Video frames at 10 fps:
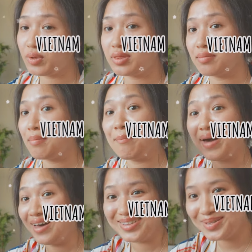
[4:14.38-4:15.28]
with
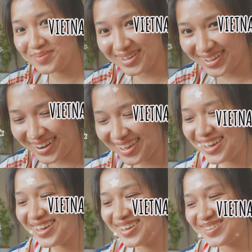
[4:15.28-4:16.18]
my
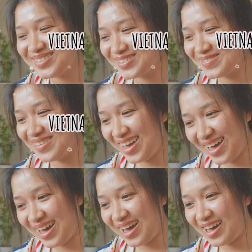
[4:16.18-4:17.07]
husband. So
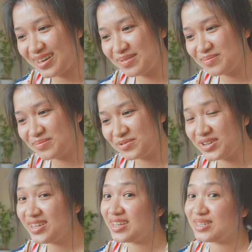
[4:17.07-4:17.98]
yeah, I'm
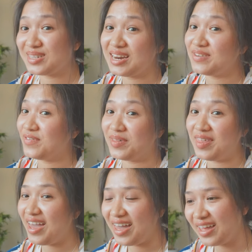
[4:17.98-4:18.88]
really excited for
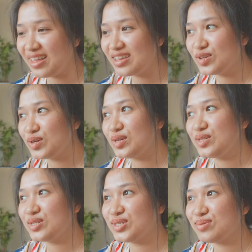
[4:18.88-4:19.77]
that.
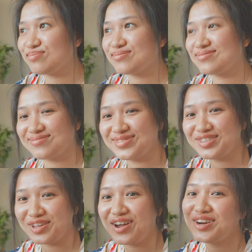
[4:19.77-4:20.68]
It just
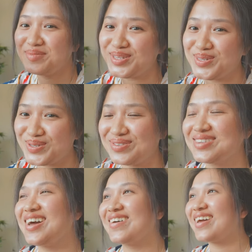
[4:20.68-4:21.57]
it's gonna be
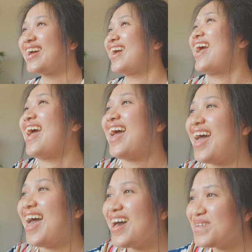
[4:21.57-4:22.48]
soon. Okay.
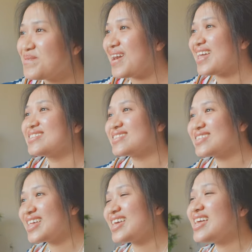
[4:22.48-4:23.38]
Um,
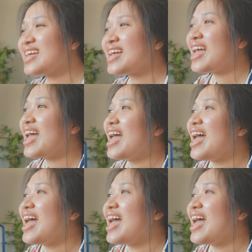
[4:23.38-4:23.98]
next thing,